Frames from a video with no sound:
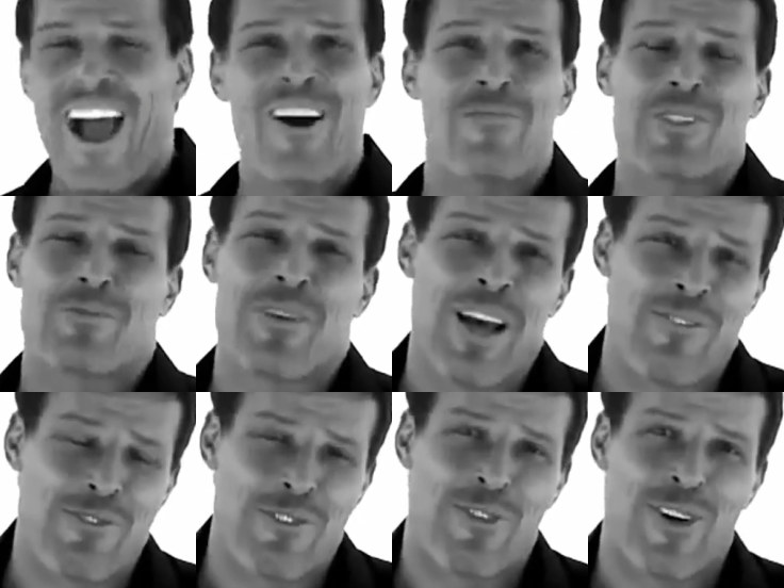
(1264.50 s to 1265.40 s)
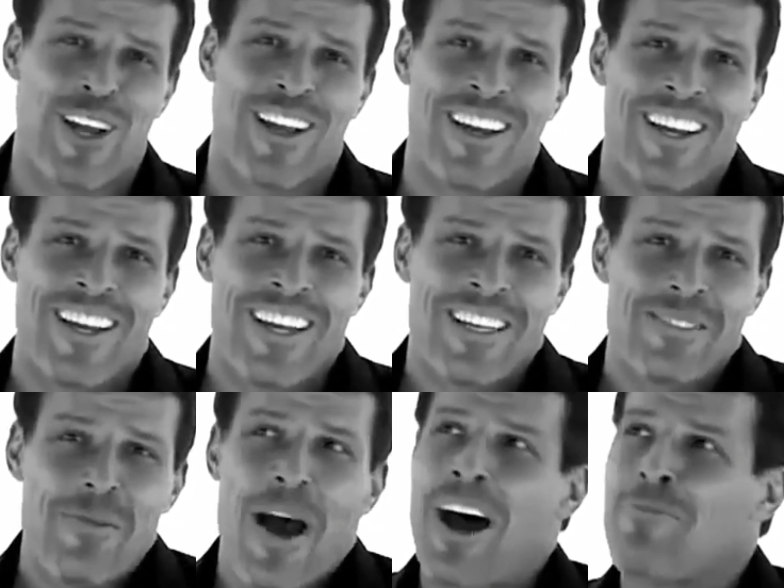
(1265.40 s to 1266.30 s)
I hope it's been helpful for
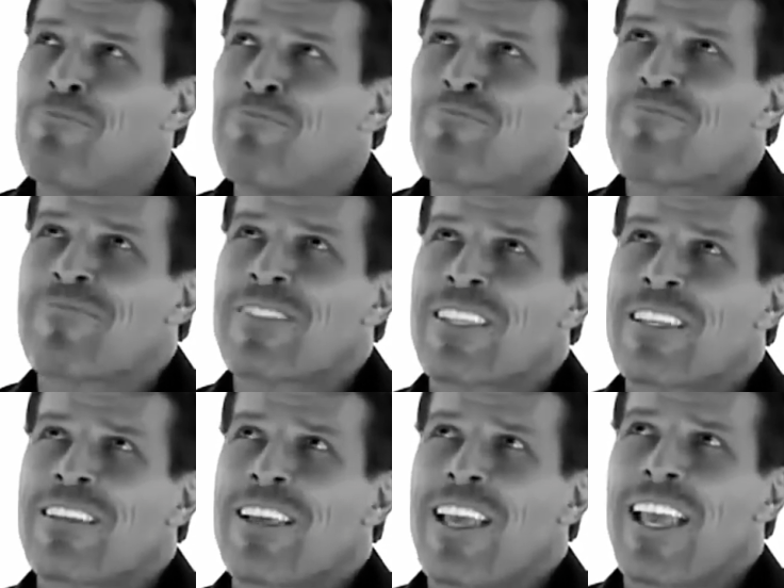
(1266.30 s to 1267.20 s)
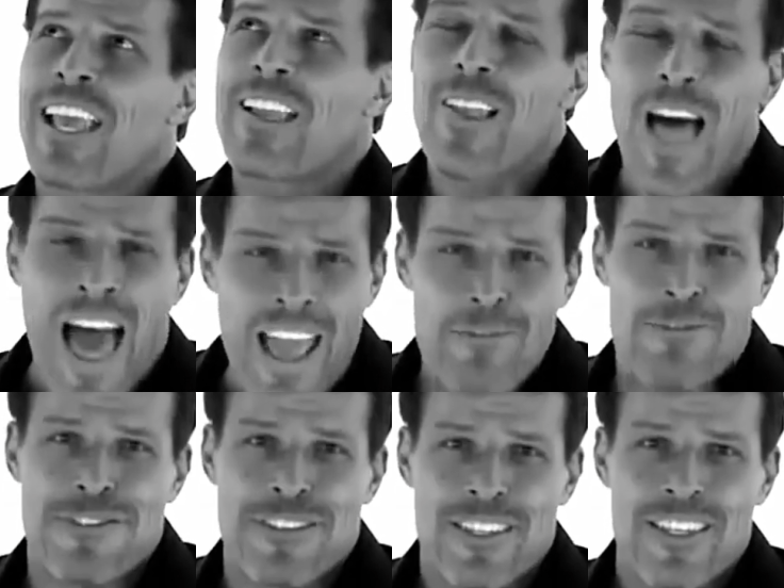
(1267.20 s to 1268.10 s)
you. In
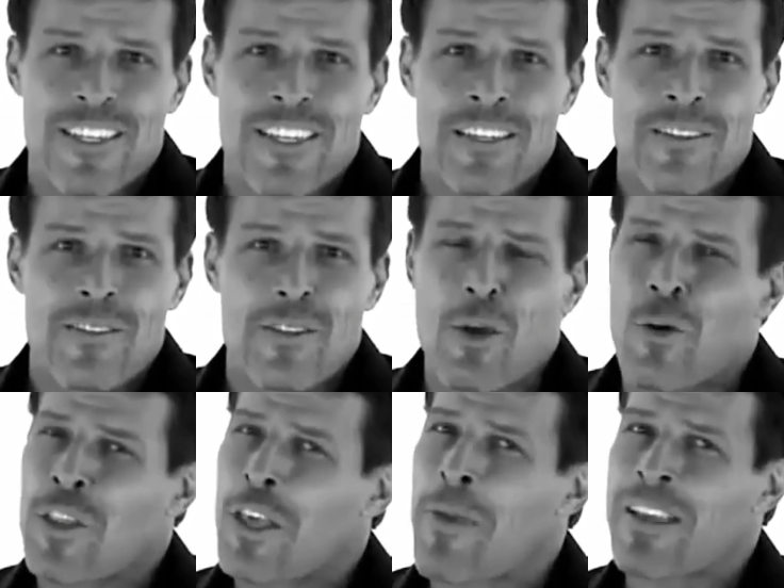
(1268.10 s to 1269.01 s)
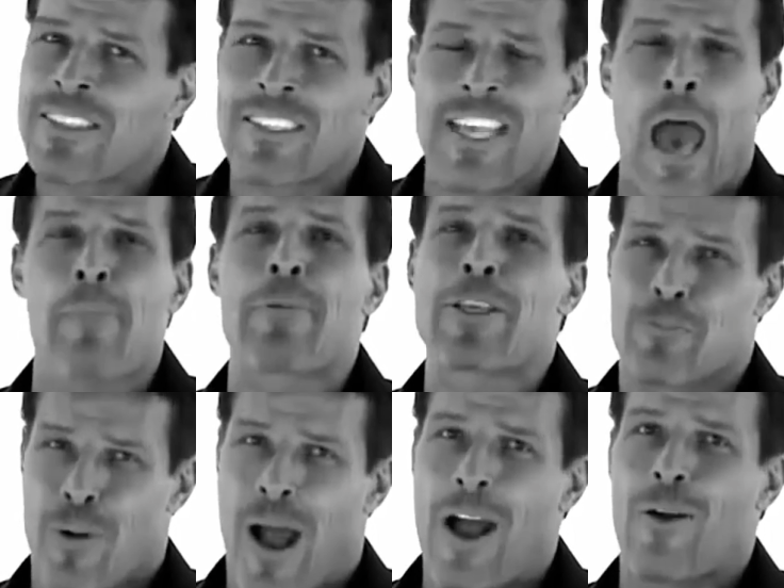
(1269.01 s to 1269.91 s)
life, the only thing that makes us happy is
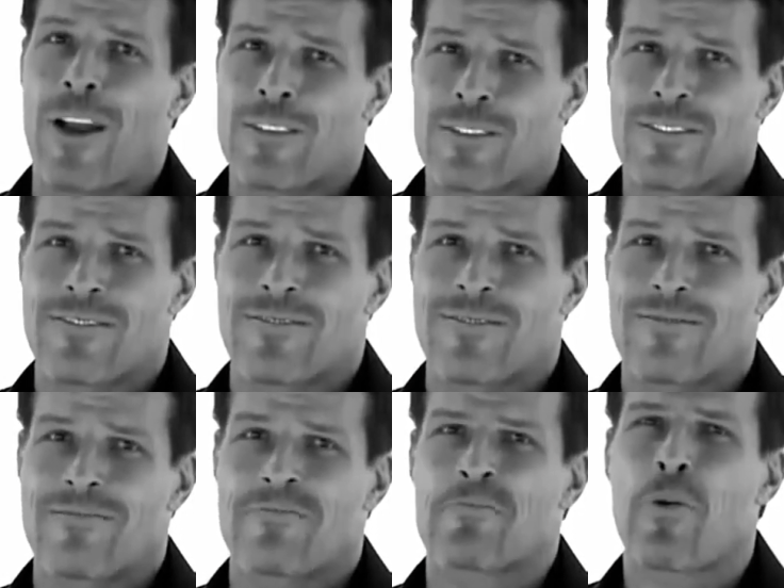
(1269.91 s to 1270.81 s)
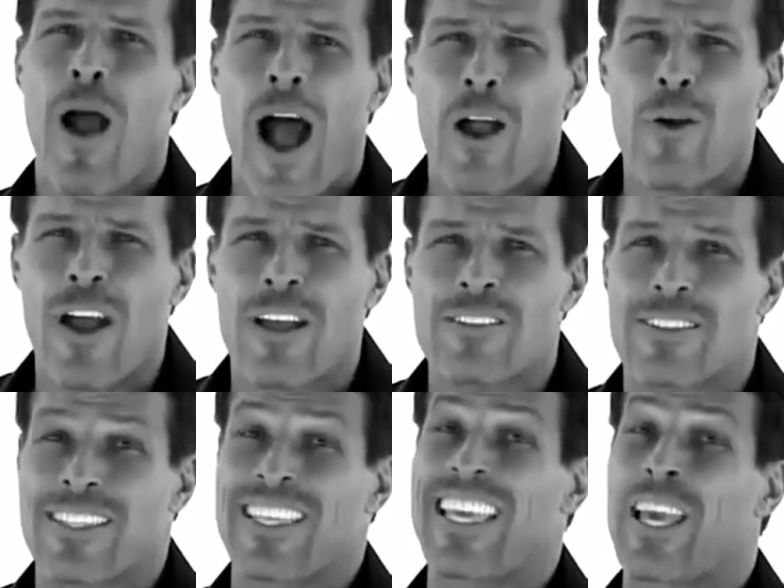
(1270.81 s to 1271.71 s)
progress.
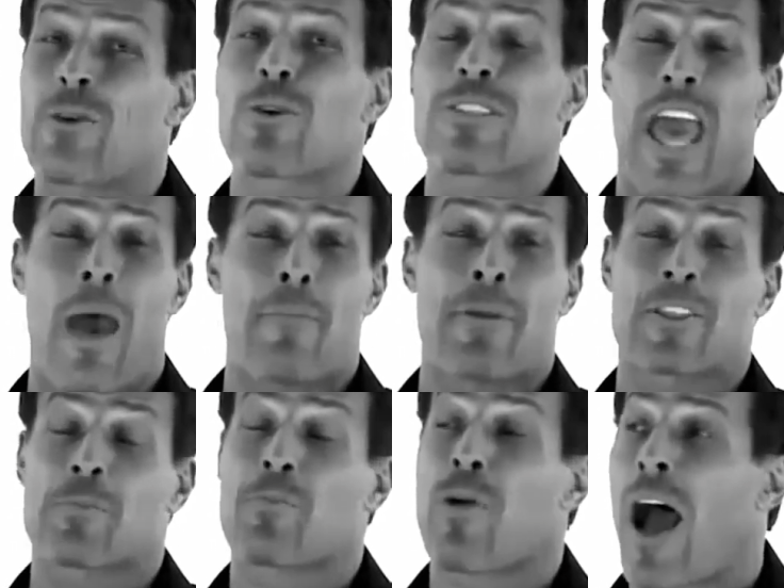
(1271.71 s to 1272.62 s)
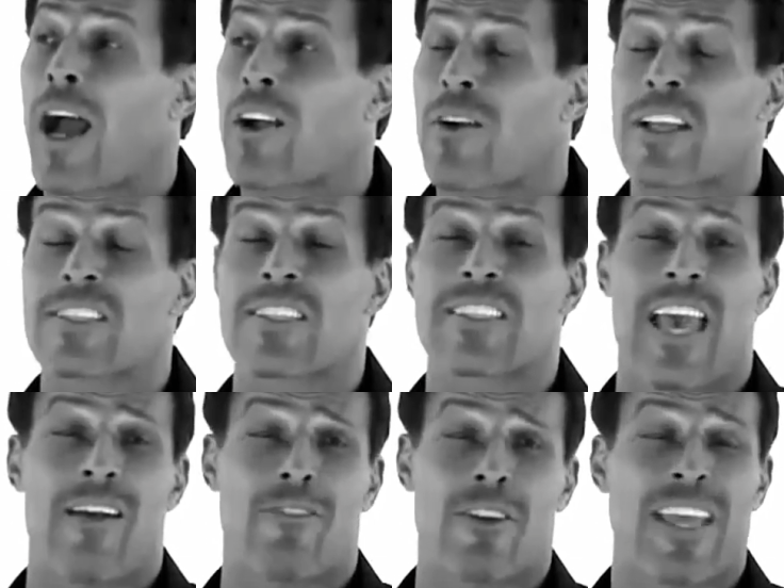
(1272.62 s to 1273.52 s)
Progress equals happiness. Progress is
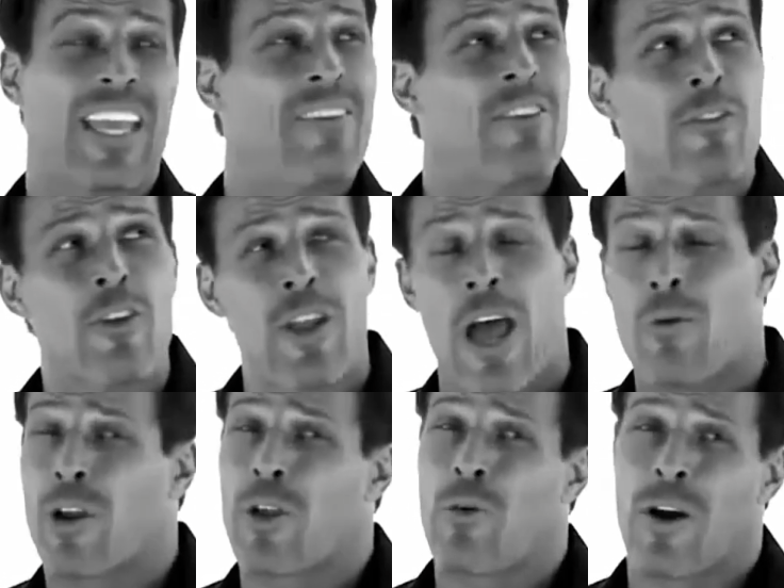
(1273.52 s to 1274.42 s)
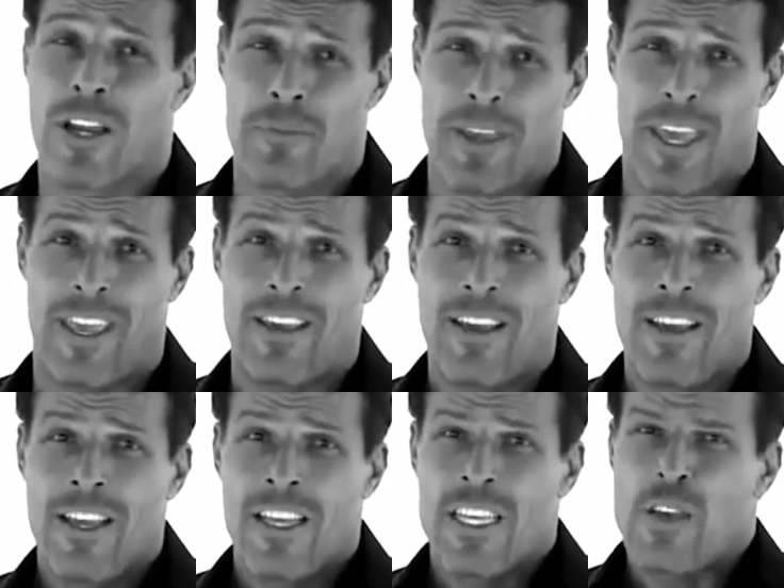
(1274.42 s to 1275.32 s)
everything. Even if you're not where you want to be,
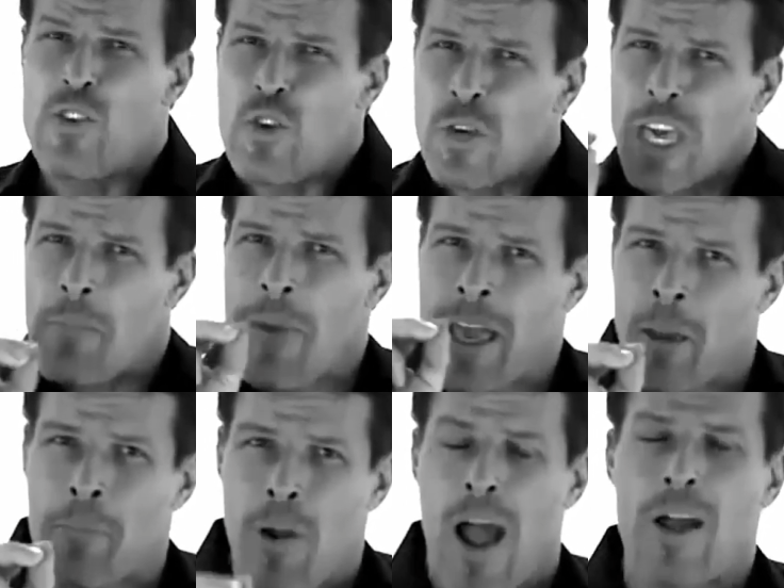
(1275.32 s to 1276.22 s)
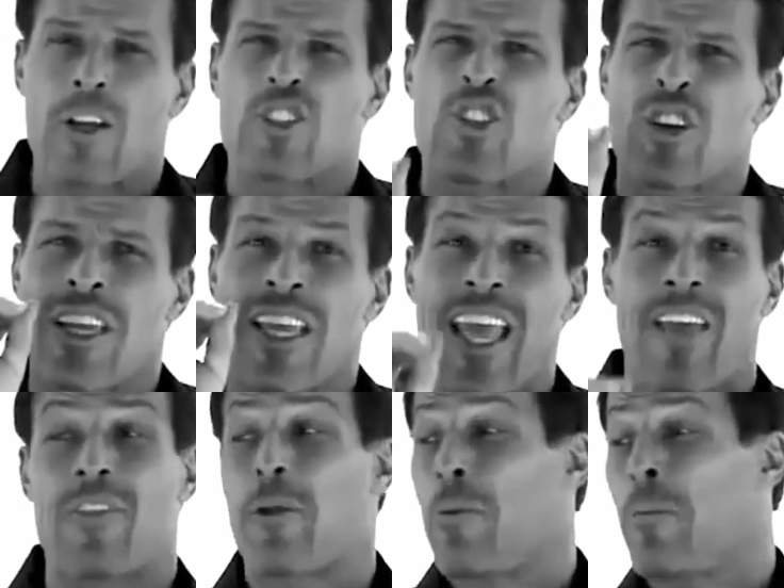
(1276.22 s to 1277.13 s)
if you keep making progress, you're going to
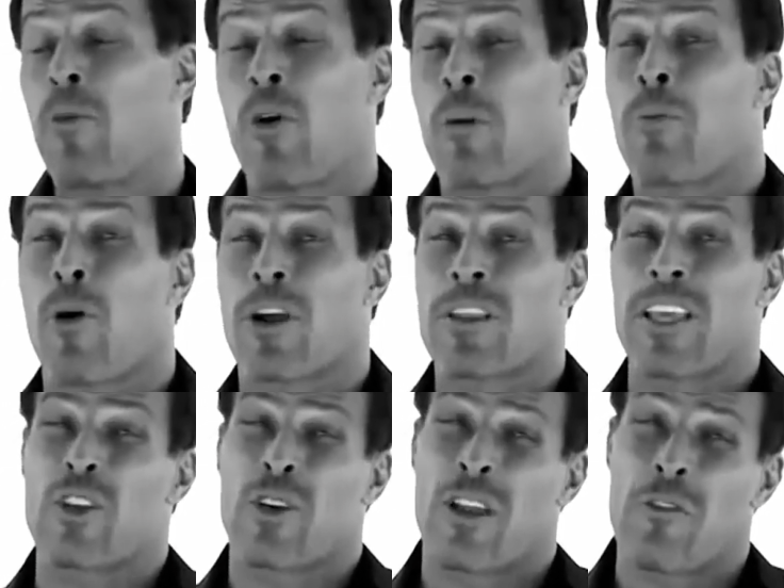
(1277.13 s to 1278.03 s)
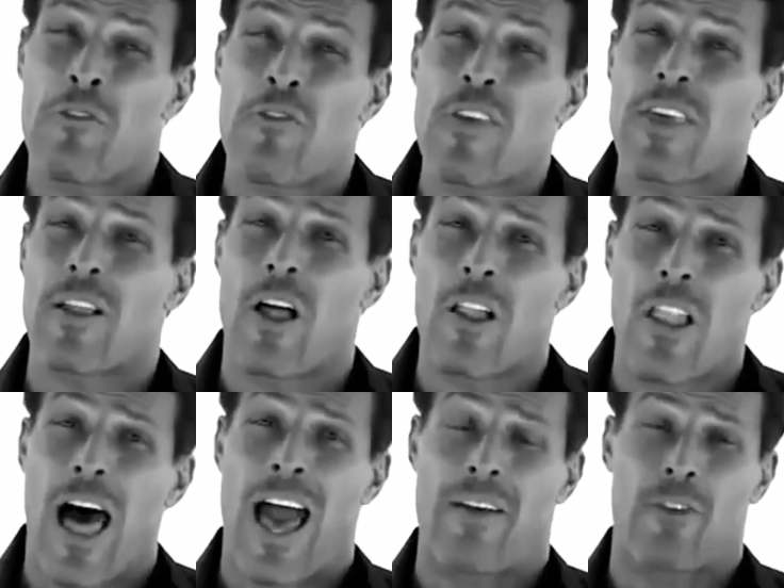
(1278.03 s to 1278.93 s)
get there, but more importantly, you're going to feel
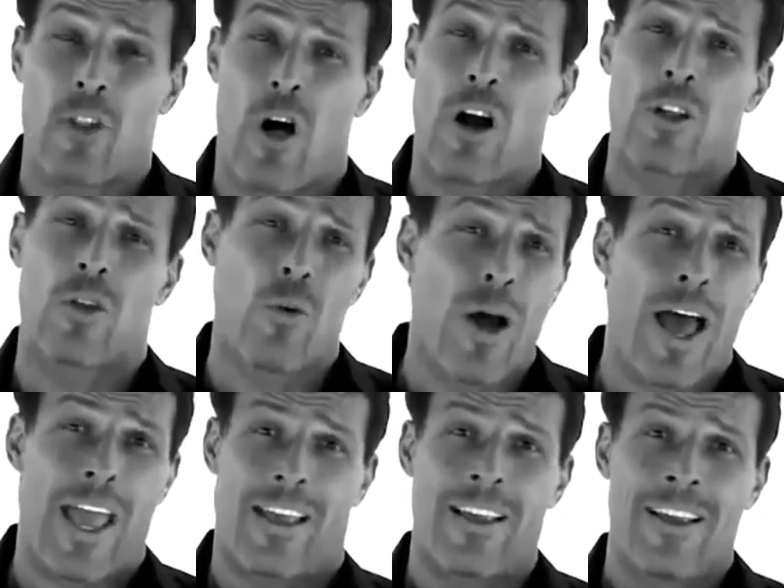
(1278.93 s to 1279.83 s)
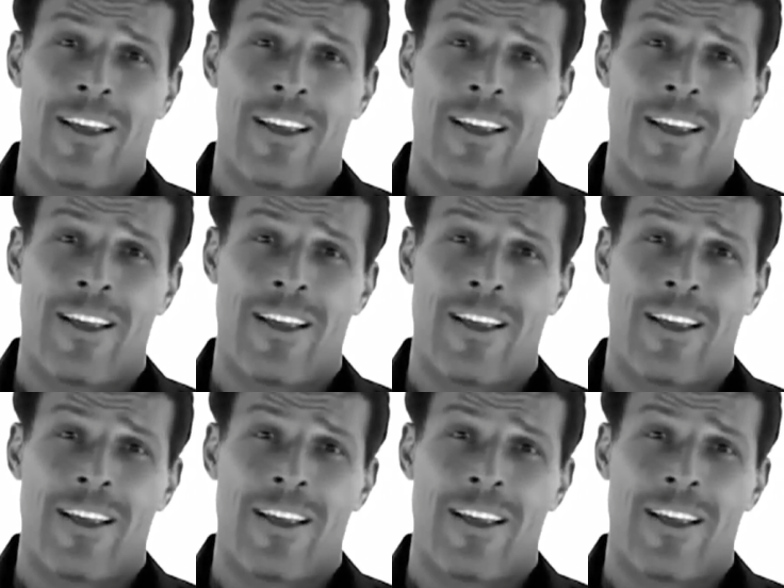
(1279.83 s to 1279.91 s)
alive along the way.